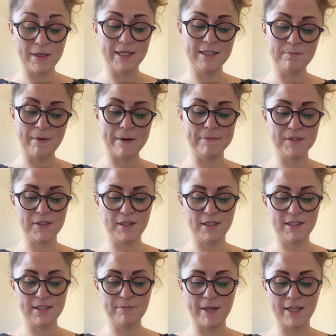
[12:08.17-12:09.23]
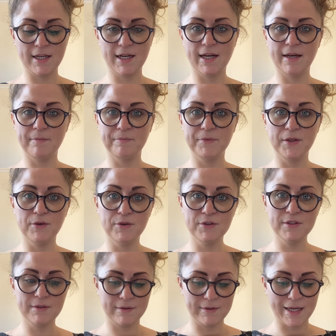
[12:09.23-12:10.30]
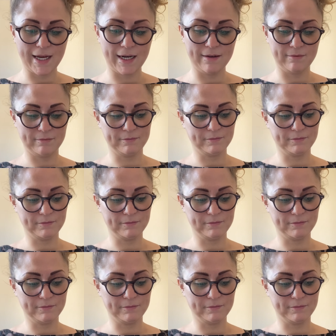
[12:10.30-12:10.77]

it's Bep's turn to spend the night. Yours, Anne.